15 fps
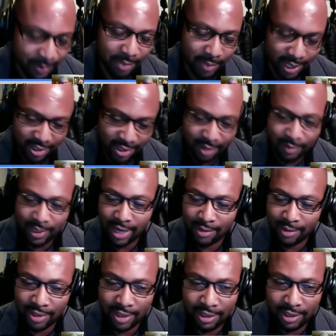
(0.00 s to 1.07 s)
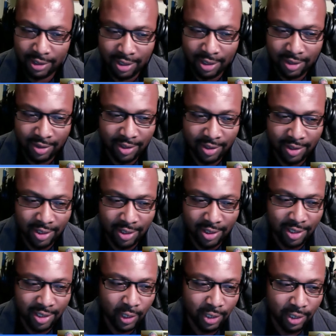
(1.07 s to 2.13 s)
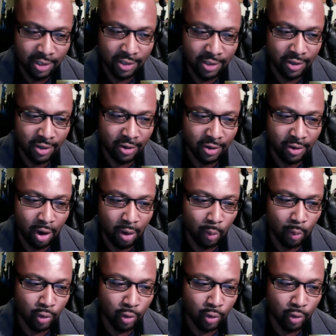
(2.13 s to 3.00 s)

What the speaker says: But sometimes the situations are more